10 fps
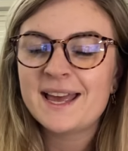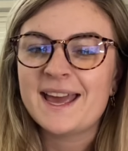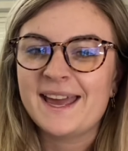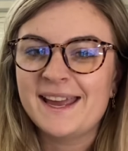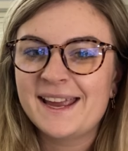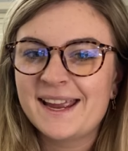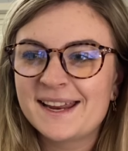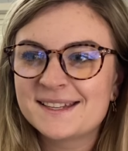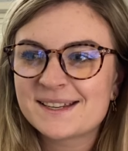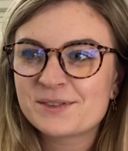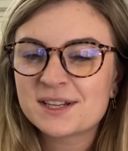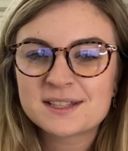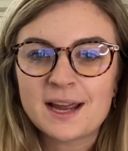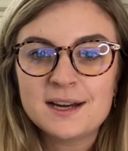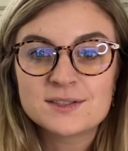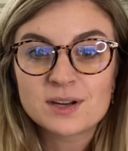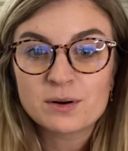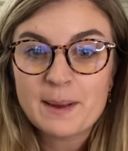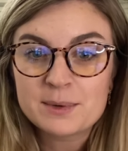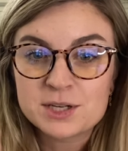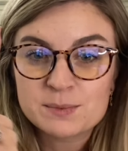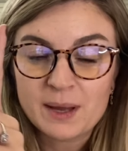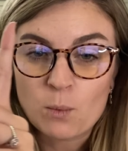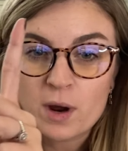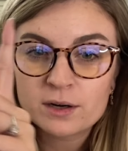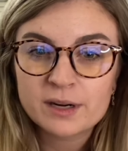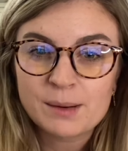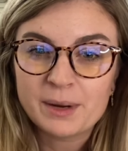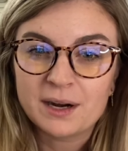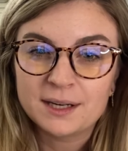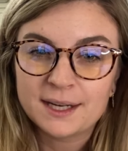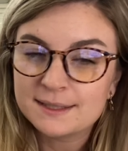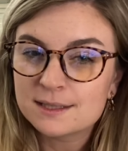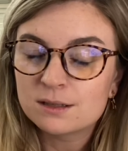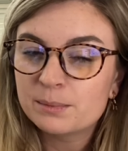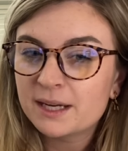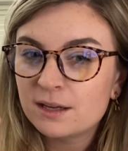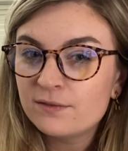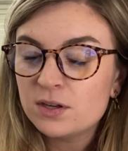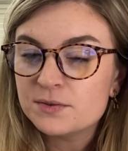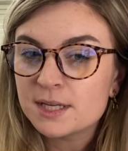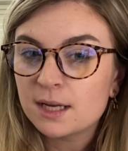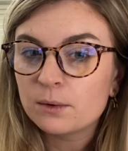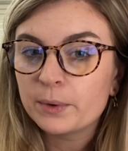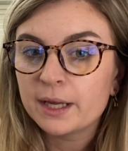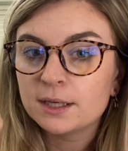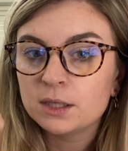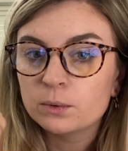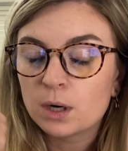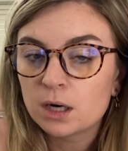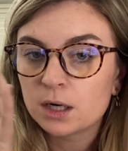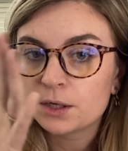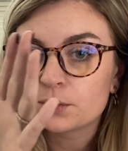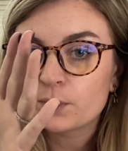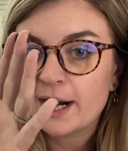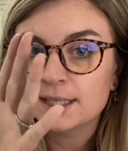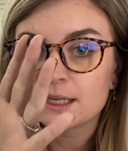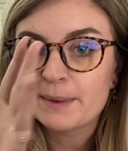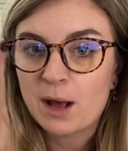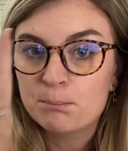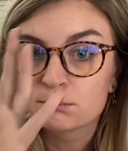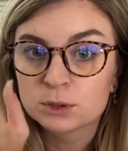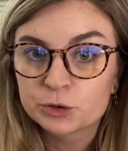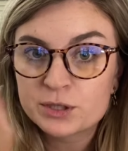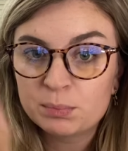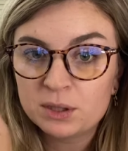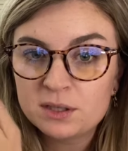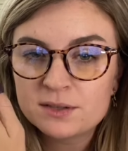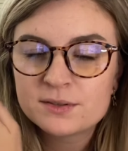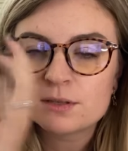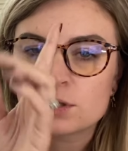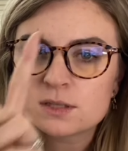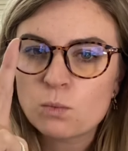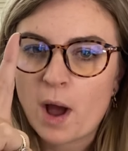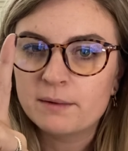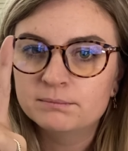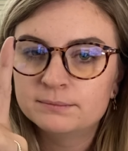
And I'm really excited. So remember, just pick one grandparent. It gets a little bit confusing when you are writing about multiple. So just one.